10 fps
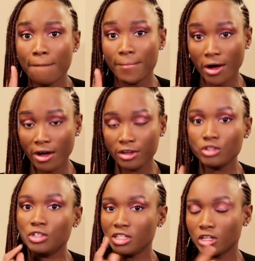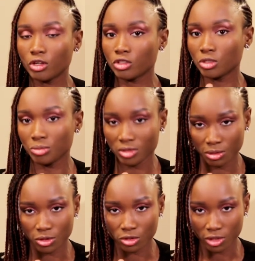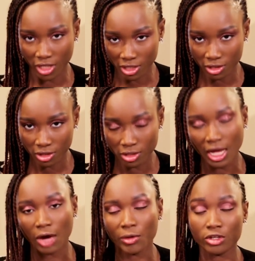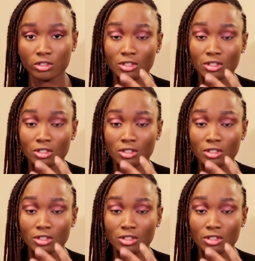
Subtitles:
But you need your doctor's prescription to get it, and when your